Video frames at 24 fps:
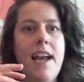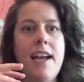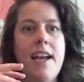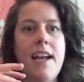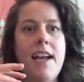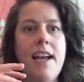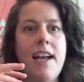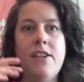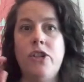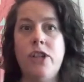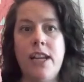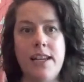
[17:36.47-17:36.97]

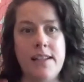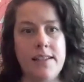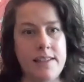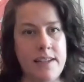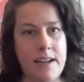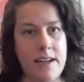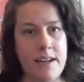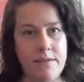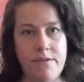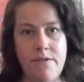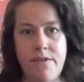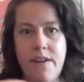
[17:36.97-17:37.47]
and chase
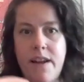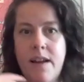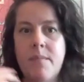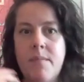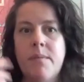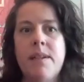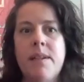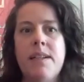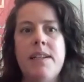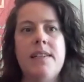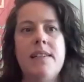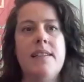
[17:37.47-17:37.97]
down
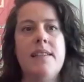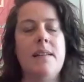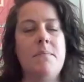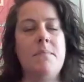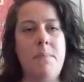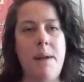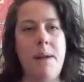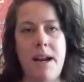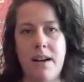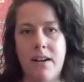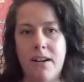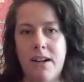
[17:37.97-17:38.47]
families
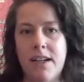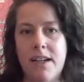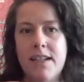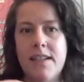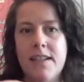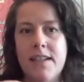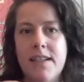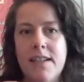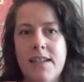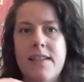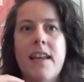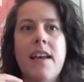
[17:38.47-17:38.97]
and
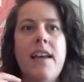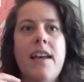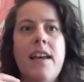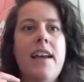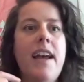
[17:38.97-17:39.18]
parents.